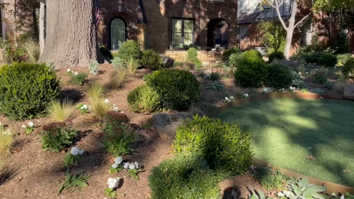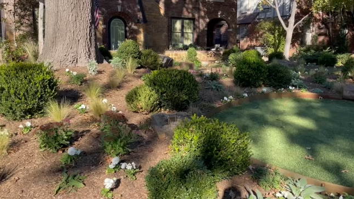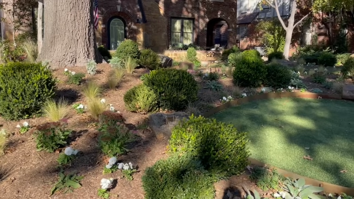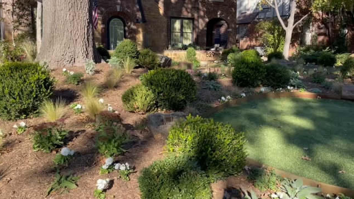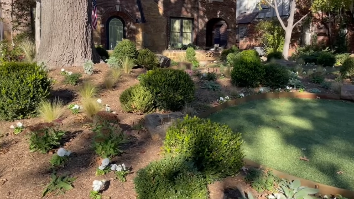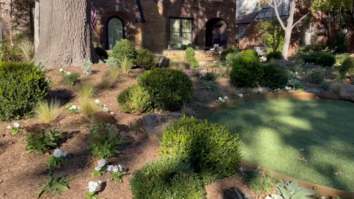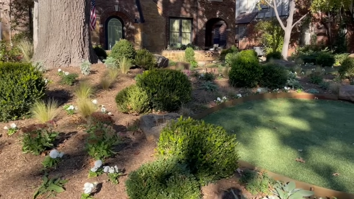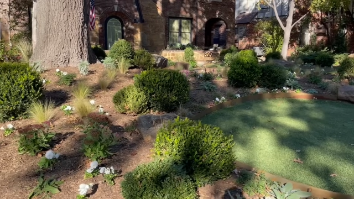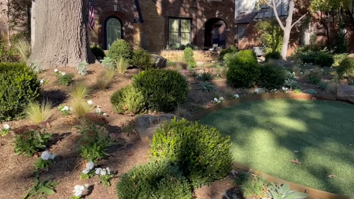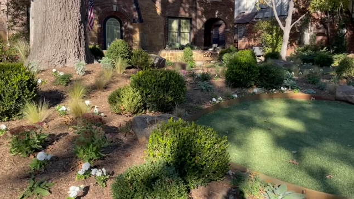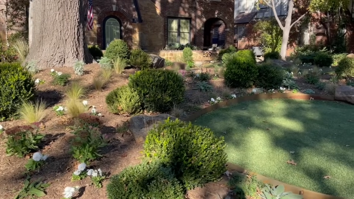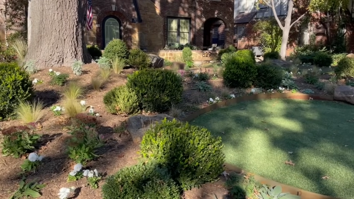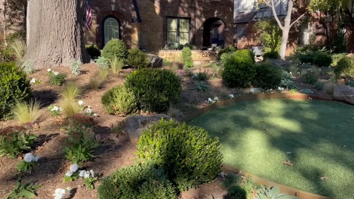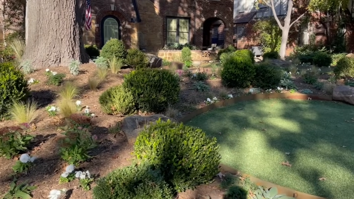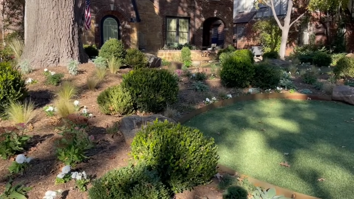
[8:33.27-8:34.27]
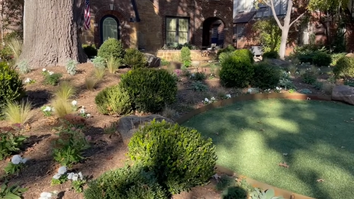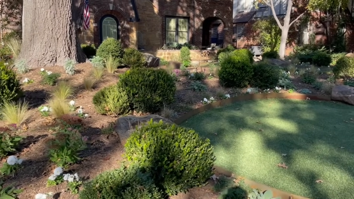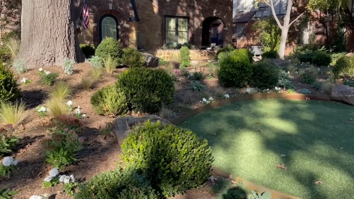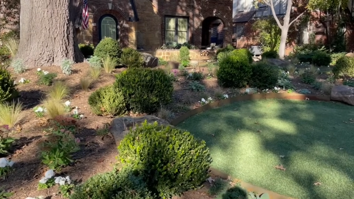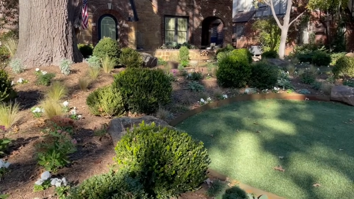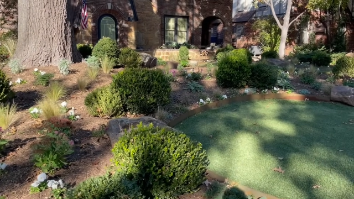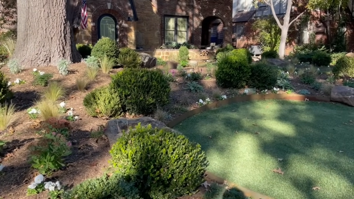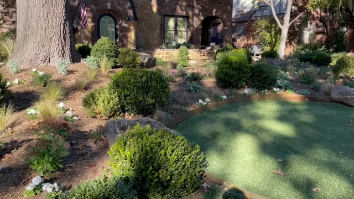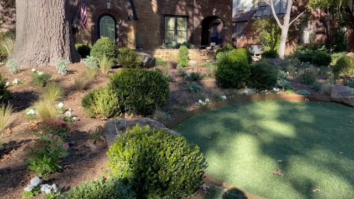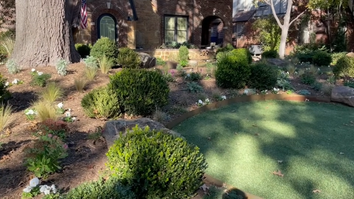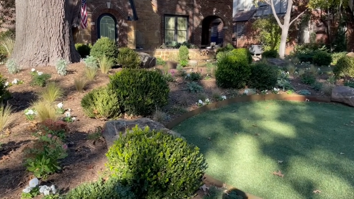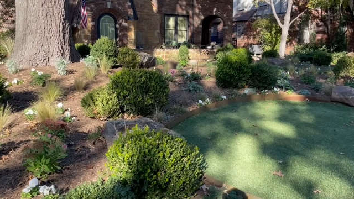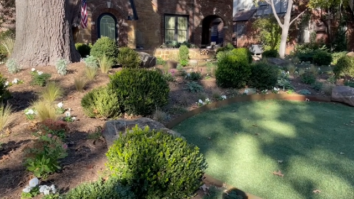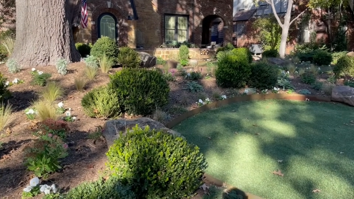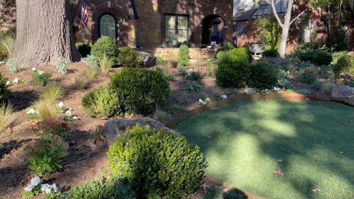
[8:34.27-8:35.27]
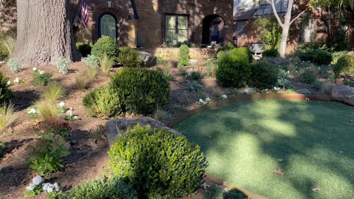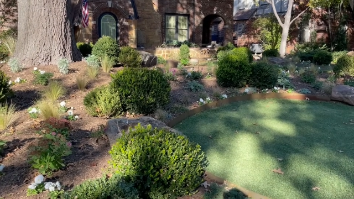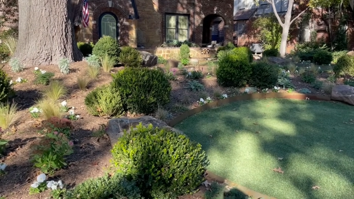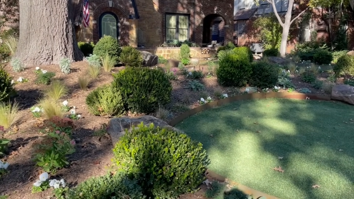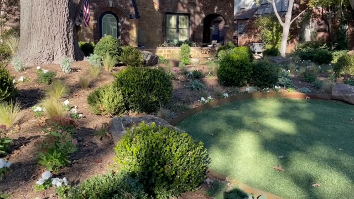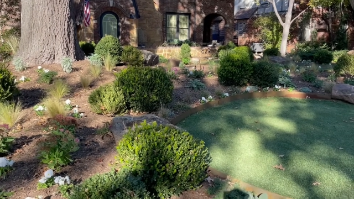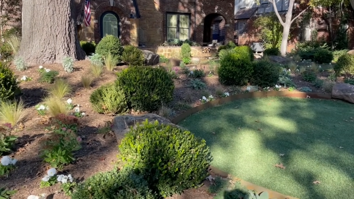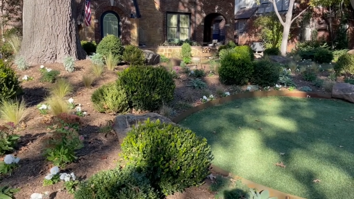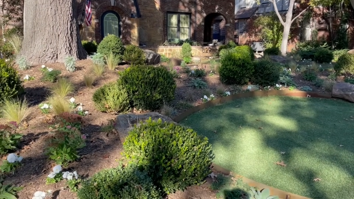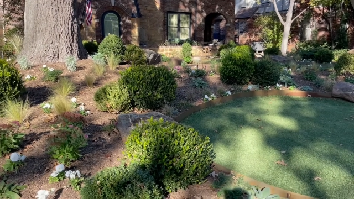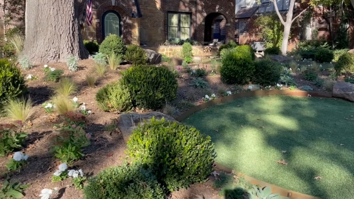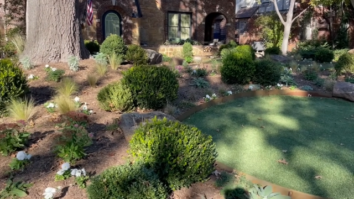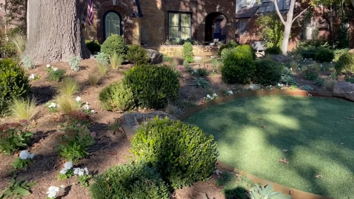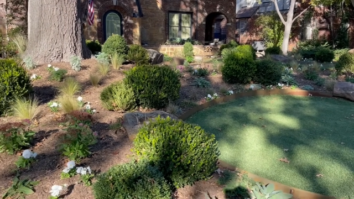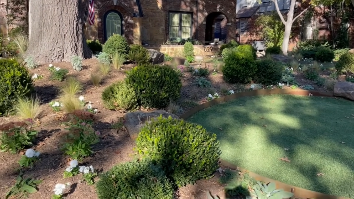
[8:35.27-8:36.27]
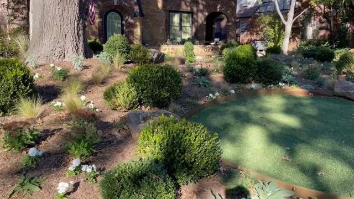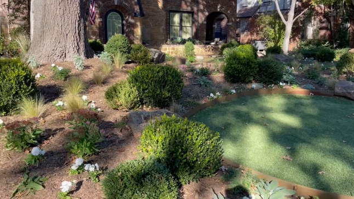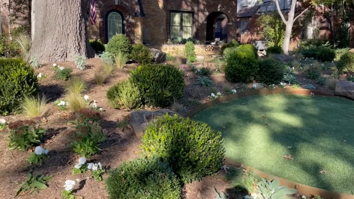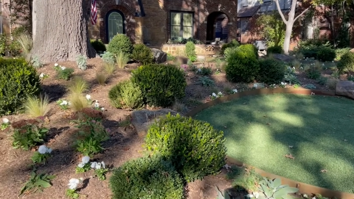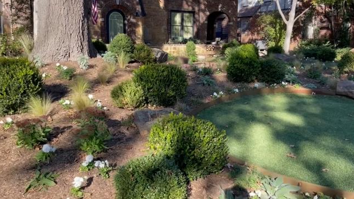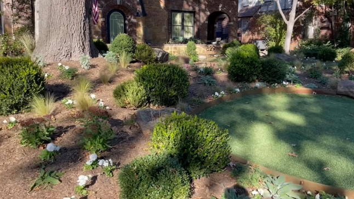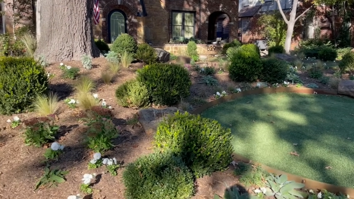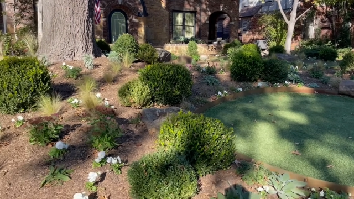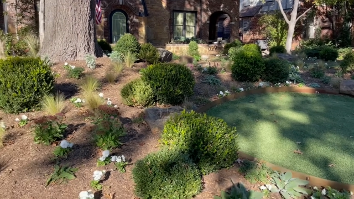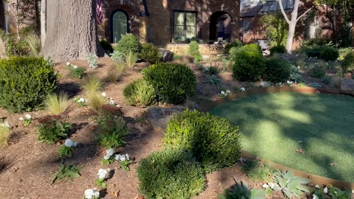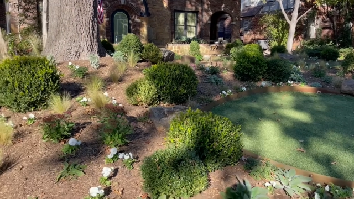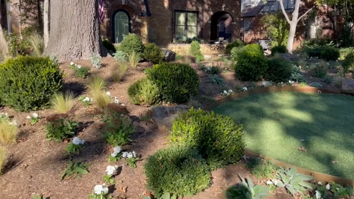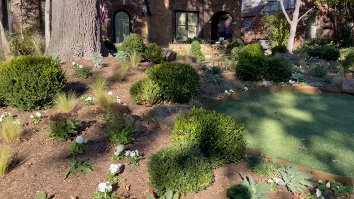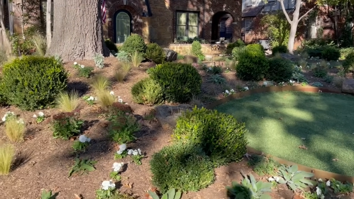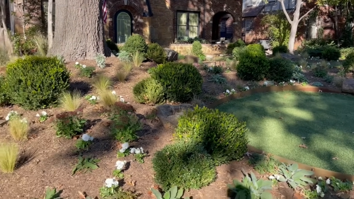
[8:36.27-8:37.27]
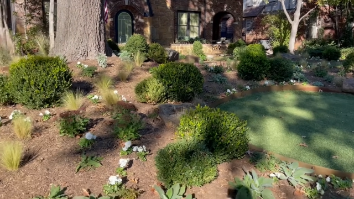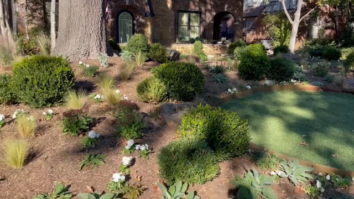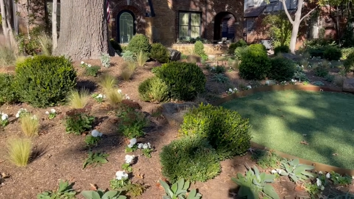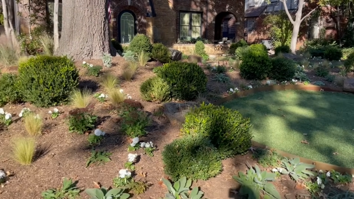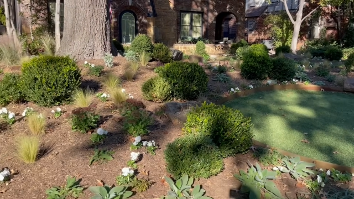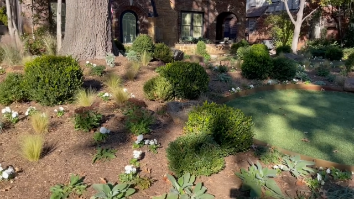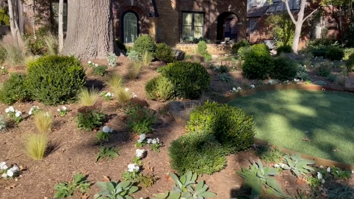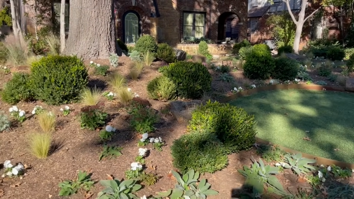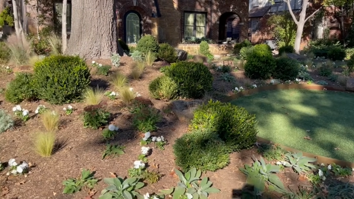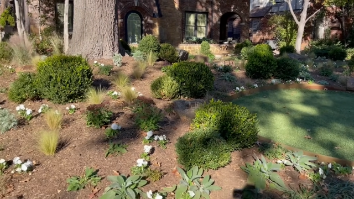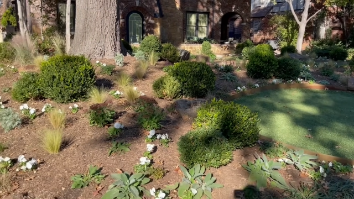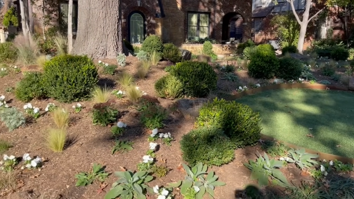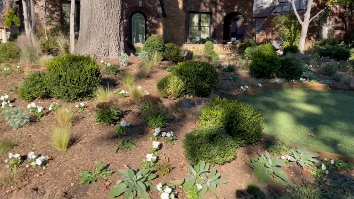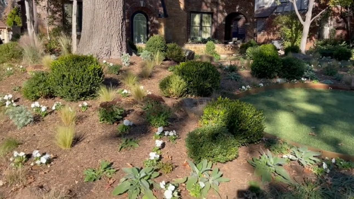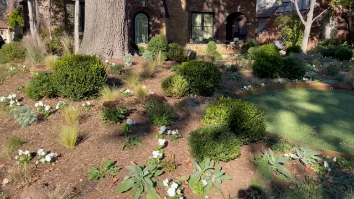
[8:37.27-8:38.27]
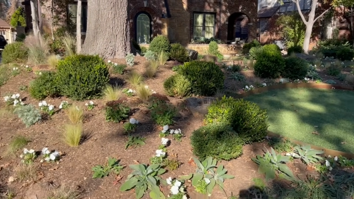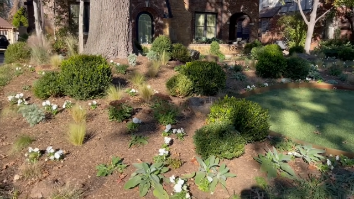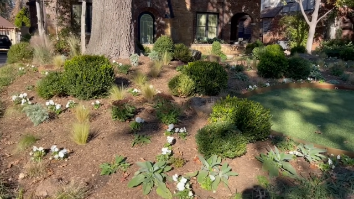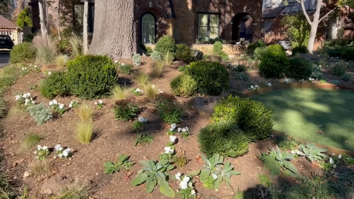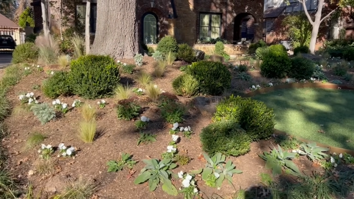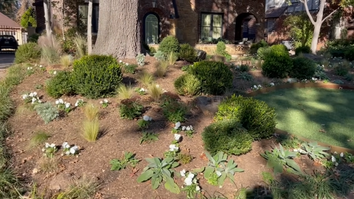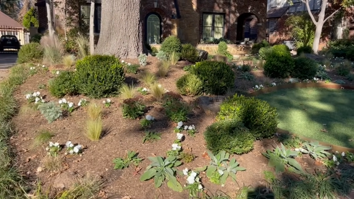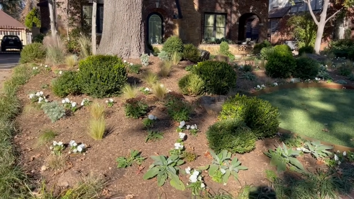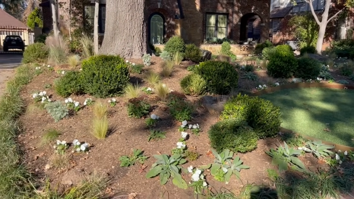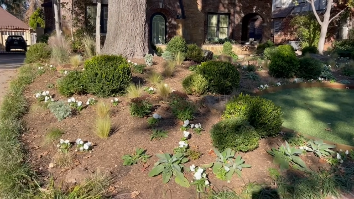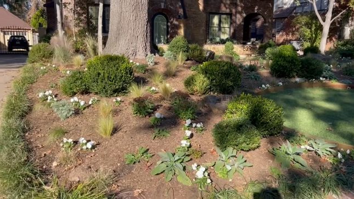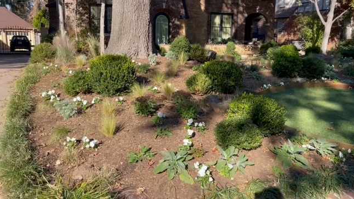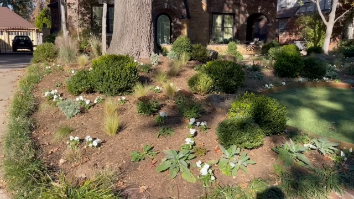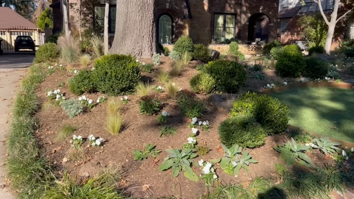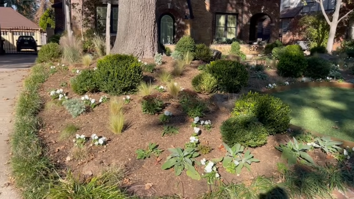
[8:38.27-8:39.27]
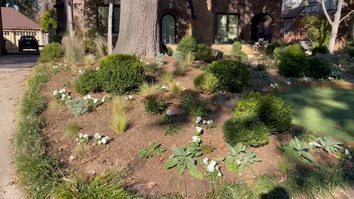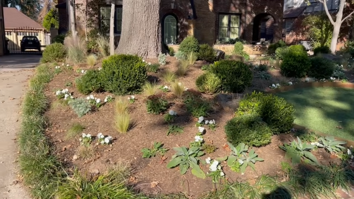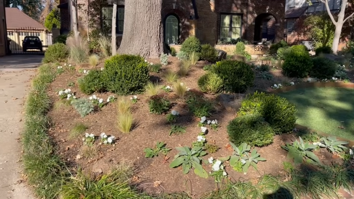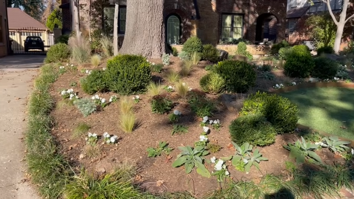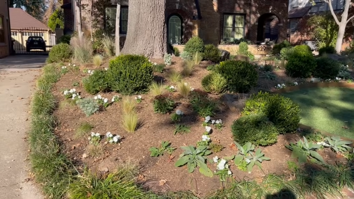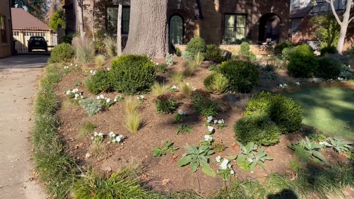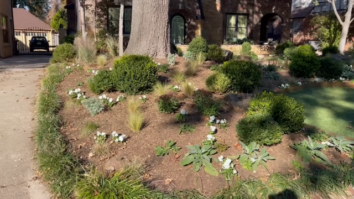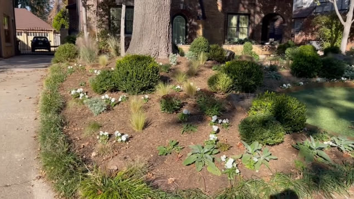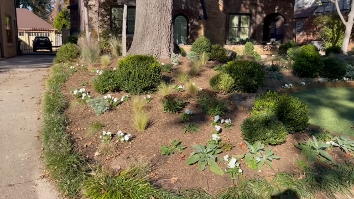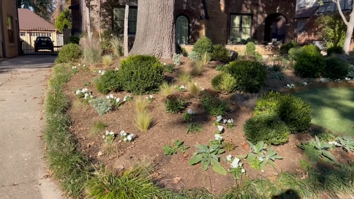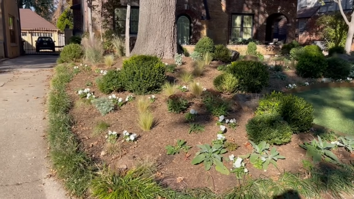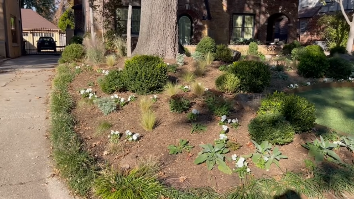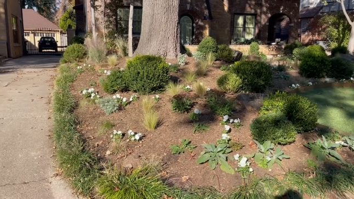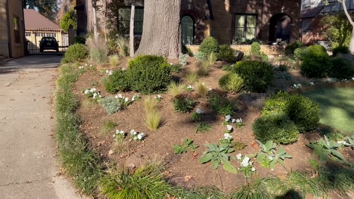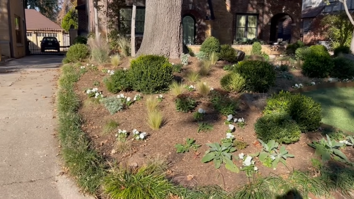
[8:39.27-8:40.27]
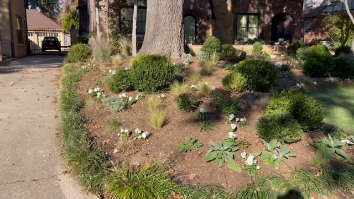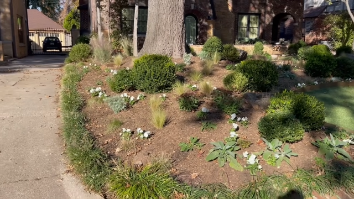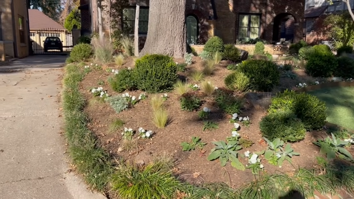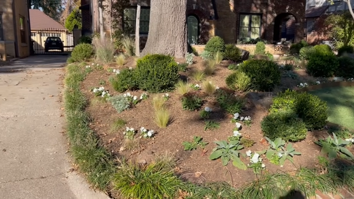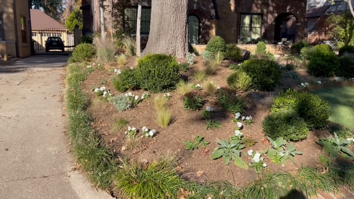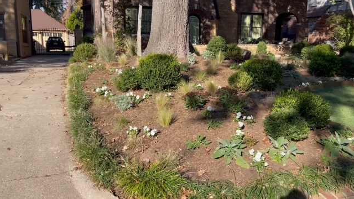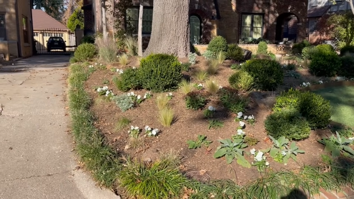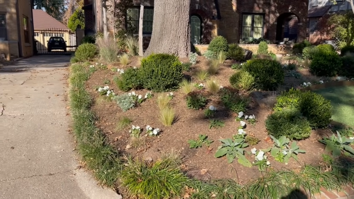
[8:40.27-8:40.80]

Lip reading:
(no speaker visible)